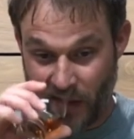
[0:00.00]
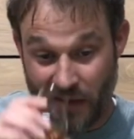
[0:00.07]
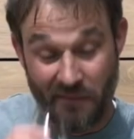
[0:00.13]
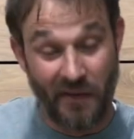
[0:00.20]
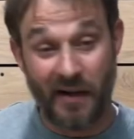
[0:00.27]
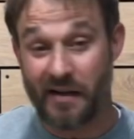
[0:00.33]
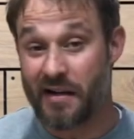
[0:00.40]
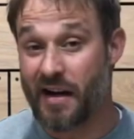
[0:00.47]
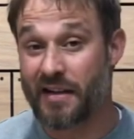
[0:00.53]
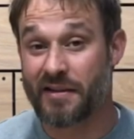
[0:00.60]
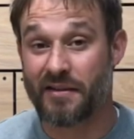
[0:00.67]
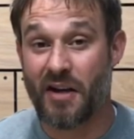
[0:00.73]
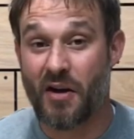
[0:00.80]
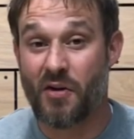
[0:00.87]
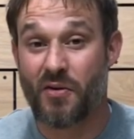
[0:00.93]
Very nice
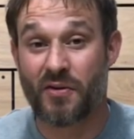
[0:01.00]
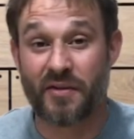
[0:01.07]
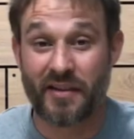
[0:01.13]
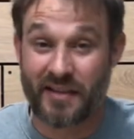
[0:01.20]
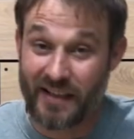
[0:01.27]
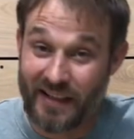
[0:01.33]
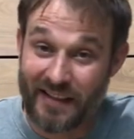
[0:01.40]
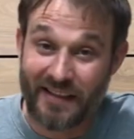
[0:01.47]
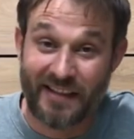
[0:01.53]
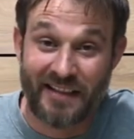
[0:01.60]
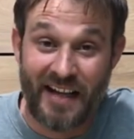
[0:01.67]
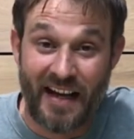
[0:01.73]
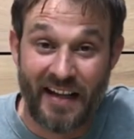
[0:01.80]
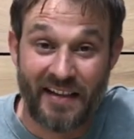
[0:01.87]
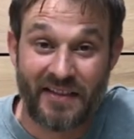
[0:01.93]
nose. Let's get into the
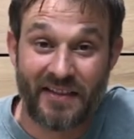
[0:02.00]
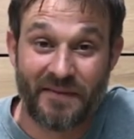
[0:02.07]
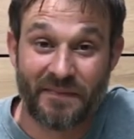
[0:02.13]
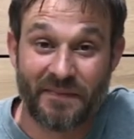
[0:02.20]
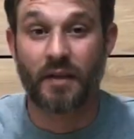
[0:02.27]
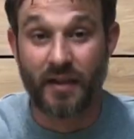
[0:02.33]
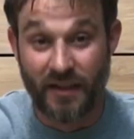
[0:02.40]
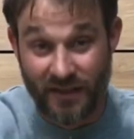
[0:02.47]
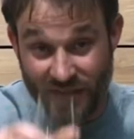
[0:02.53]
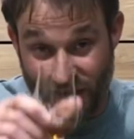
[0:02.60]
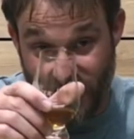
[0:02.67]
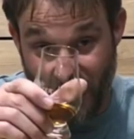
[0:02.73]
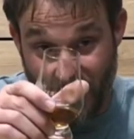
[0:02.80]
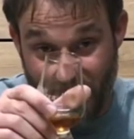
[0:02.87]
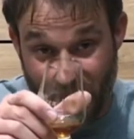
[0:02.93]
taste.
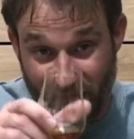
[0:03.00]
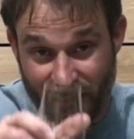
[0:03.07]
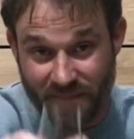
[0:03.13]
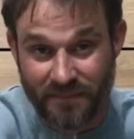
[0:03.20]
Cheers.